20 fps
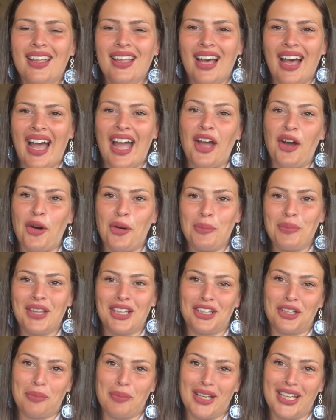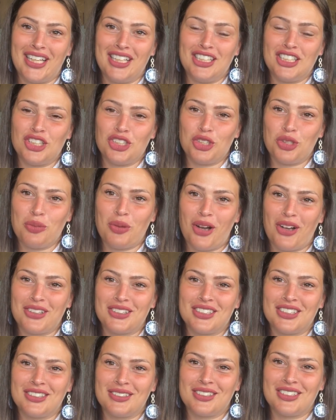I hope that they're making tissue
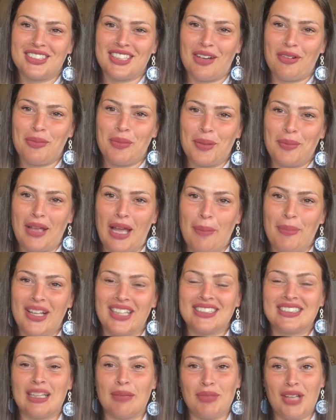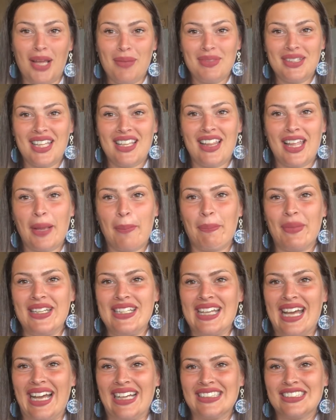boxes, because that would make me happy. And sometimes they like
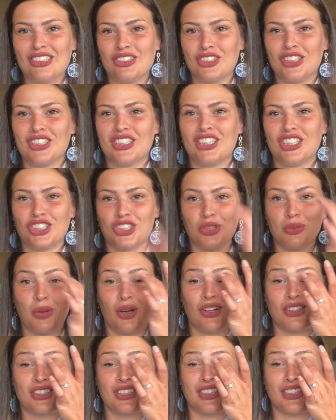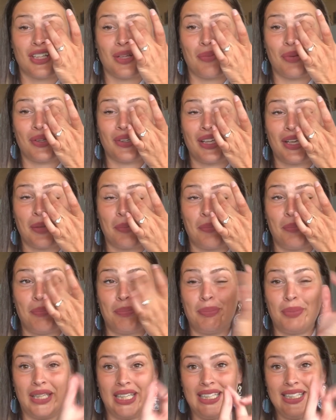bedazzle the tissue boxes, they put like
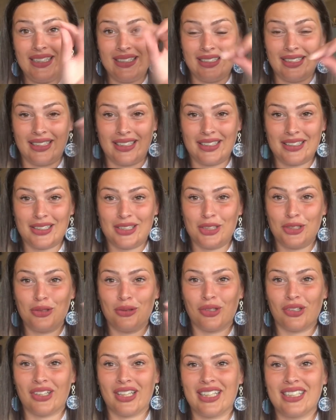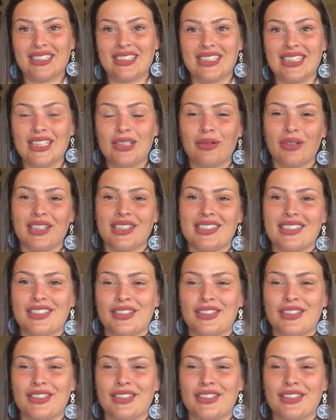beads in it too, or like sequins.